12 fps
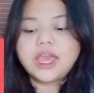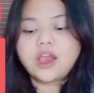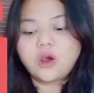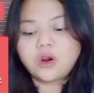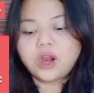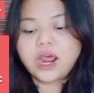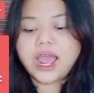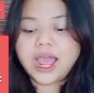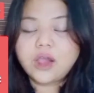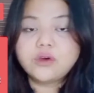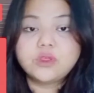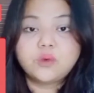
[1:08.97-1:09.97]
or
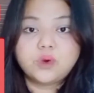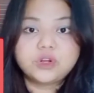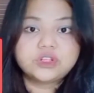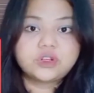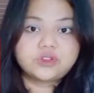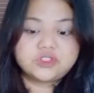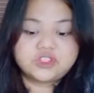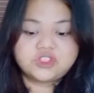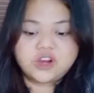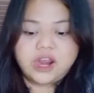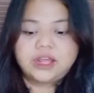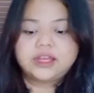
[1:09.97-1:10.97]
how the word
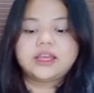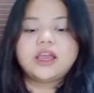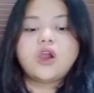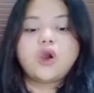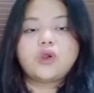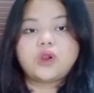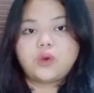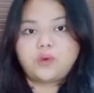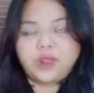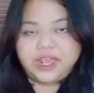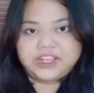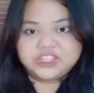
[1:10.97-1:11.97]
construct or
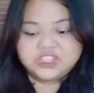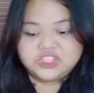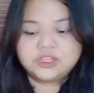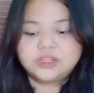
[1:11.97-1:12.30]
arrange.